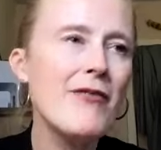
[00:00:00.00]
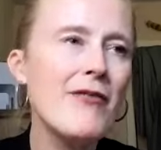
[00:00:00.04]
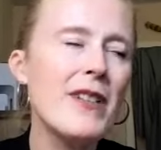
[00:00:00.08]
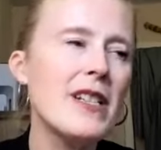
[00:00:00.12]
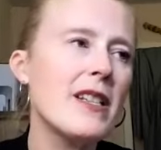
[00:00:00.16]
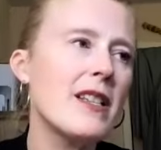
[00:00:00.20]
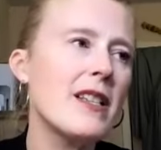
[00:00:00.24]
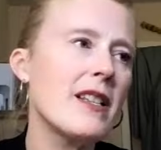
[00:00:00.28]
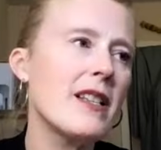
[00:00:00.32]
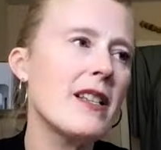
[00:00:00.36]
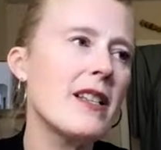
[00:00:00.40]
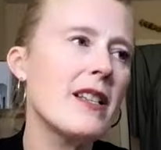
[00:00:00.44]

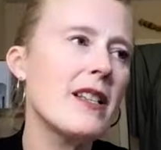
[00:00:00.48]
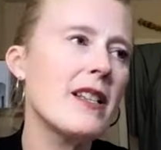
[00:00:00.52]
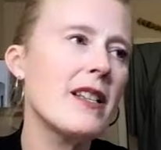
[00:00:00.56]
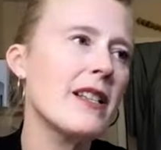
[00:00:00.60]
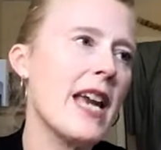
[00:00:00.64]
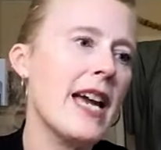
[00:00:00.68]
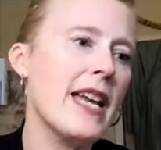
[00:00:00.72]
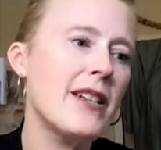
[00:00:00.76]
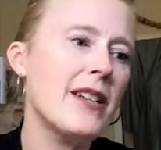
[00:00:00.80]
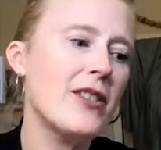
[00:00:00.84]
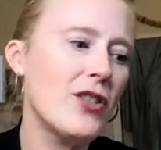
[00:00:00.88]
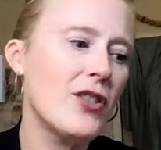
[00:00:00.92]
think it fits in
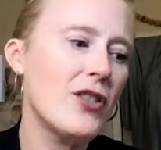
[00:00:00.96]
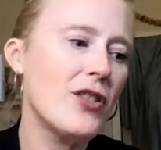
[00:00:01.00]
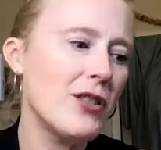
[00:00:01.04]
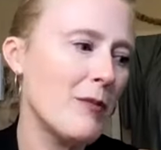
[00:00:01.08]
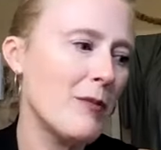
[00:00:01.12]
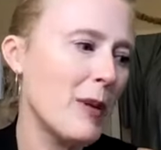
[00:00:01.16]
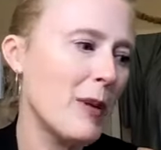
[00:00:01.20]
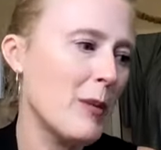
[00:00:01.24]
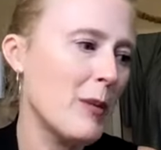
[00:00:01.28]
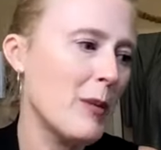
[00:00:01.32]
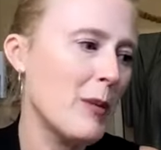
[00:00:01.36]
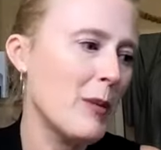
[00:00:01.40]
this canon
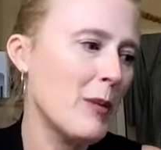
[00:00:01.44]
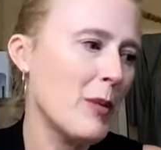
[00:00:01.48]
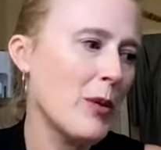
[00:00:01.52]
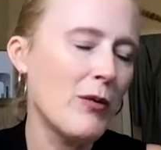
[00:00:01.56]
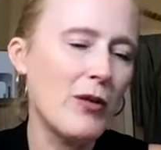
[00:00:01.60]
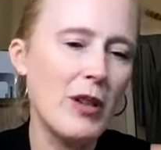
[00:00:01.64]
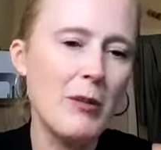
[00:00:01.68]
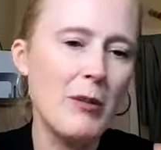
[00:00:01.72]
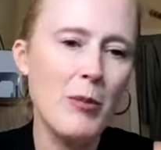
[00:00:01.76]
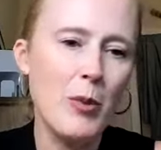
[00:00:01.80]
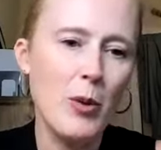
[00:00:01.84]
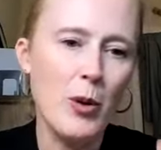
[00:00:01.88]
too of people
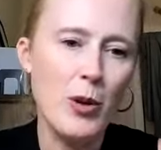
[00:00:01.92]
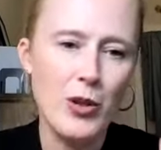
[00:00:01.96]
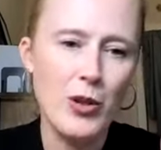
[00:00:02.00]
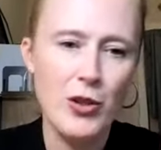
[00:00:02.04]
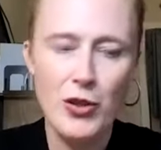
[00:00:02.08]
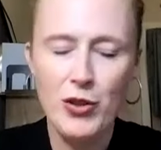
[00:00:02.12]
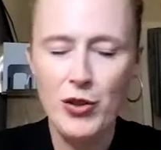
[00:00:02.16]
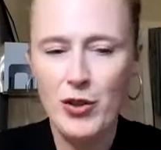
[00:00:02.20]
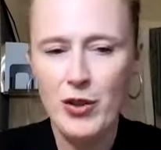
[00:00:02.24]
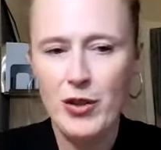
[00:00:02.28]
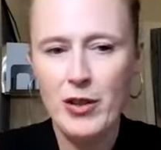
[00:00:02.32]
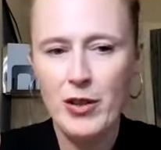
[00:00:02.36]
who've done
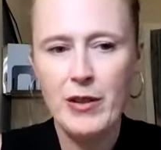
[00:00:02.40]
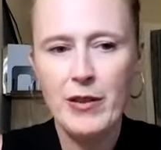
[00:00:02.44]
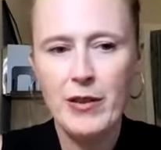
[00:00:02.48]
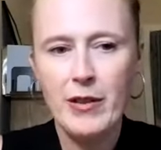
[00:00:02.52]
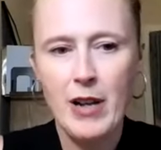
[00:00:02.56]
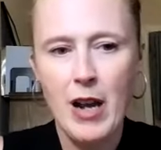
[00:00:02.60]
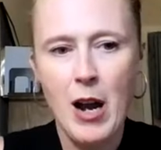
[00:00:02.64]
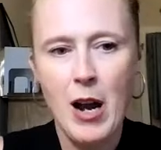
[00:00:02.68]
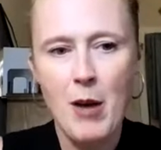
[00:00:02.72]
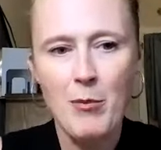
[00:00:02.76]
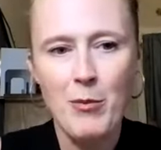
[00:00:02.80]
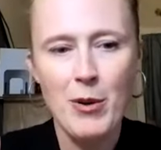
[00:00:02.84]
portraiture
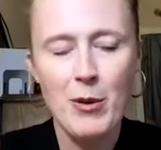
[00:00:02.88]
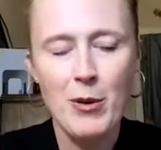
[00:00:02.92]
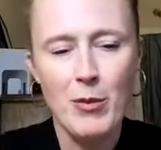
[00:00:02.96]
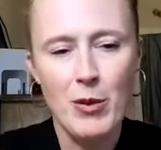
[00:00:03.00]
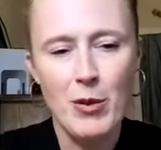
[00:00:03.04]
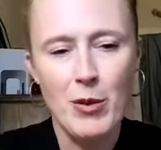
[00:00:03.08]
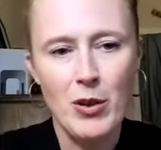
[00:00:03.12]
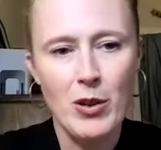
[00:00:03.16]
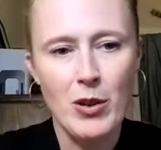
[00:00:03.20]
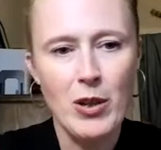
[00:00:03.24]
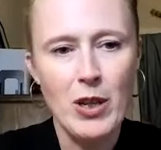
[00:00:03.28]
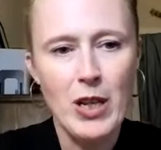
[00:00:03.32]
that's
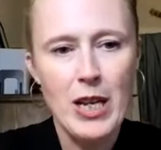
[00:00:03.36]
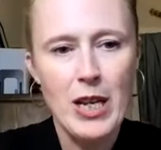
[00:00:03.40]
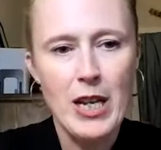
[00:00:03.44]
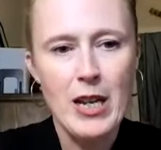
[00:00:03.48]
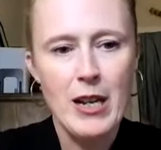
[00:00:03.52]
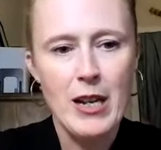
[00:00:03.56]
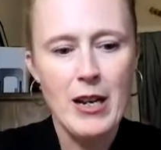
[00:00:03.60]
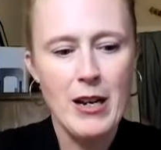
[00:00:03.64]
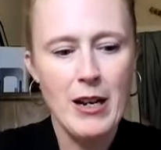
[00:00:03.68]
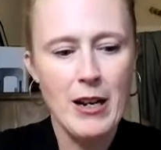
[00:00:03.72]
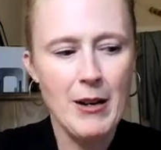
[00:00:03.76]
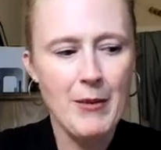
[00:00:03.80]
comparable,
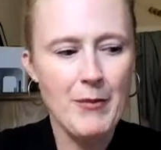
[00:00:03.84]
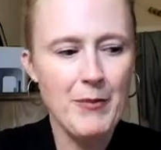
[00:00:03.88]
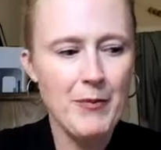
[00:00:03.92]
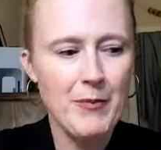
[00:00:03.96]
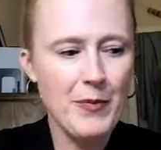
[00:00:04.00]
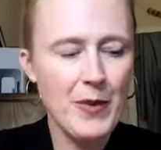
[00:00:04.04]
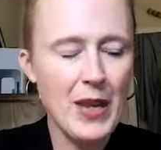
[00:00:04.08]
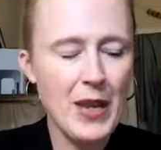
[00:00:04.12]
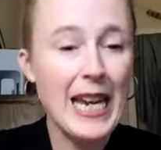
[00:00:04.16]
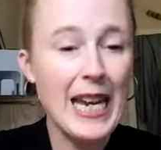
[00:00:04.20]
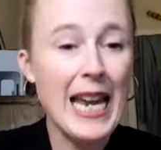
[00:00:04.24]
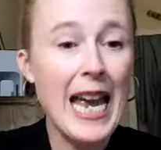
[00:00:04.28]

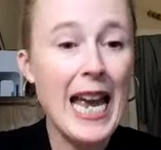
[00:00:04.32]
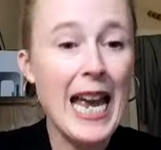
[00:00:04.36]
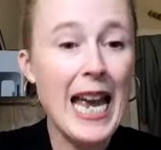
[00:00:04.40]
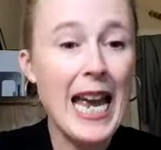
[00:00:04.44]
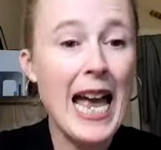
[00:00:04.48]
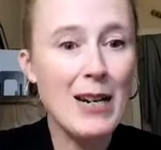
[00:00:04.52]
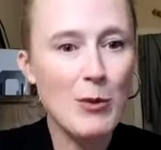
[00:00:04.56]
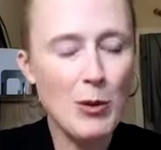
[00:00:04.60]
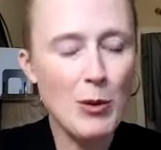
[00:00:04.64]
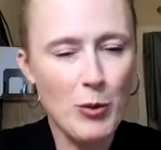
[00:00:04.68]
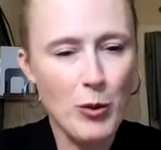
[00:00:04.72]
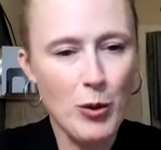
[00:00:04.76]
like
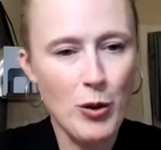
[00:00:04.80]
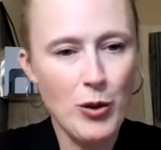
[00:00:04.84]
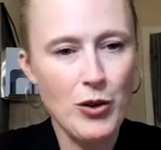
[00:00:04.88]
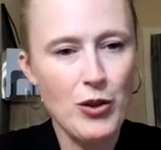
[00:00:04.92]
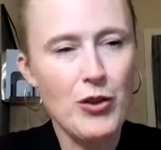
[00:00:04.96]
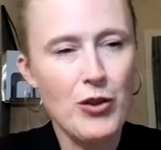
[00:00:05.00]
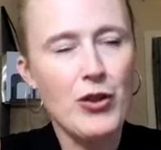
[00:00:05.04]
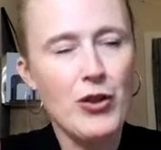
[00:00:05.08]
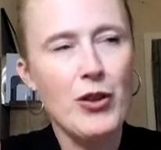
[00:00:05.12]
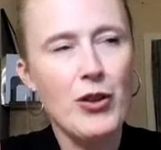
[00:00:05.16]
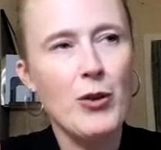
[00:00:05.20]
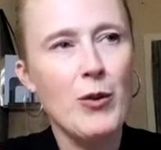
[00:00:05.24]
animal
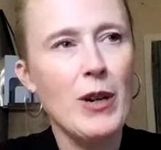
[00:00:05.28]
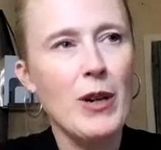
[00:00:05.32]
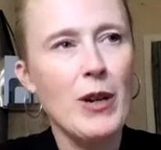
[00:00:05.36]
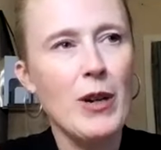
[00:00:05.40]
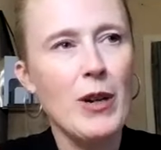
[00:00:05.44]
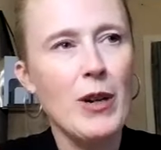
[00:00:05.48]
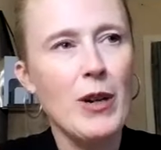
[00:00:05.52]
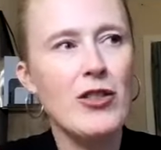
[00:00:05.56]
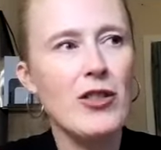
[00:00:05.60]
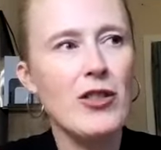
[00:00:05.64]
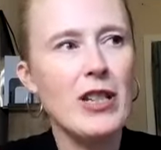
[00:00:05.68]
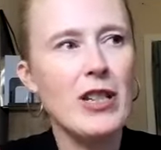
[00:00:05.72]
portraiture,
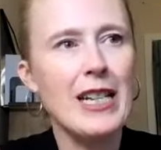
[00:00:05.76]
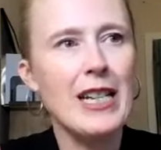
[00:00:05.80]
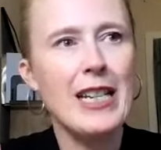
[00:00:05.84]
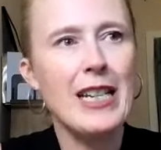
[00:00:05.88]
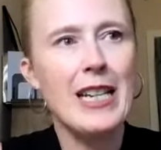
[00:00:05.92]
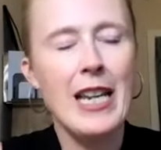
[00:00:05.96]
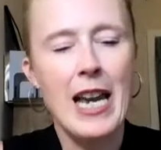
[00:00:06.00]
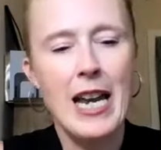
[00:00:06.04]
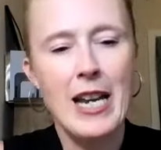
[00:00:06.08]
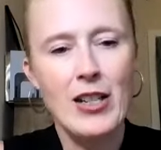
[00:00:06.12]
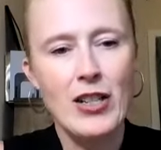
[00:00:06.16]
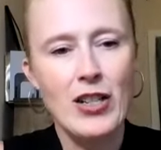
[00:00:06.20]
where it just
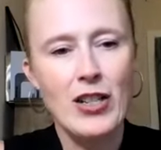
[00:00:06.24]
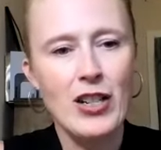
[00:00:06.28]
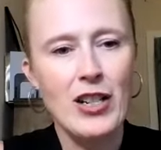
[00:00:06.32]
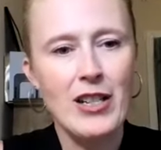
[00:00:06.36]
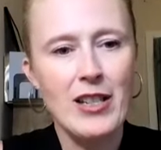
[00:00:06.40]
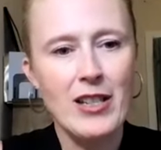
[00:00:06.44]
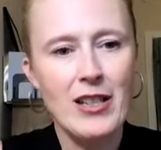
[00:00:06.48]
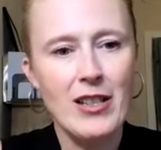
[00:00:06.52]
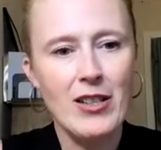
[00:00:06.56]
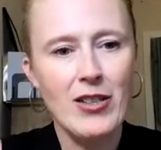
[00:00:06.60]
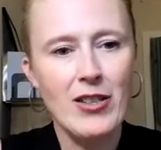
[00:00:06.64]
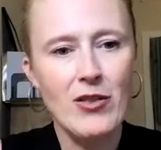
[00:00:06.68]

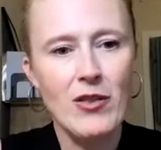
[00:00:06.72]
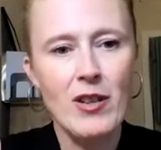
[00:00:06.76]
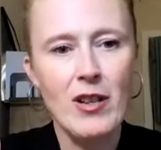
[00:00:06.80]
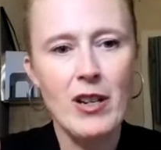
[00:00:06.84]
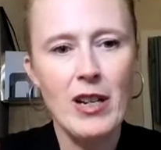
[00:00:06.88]
engages and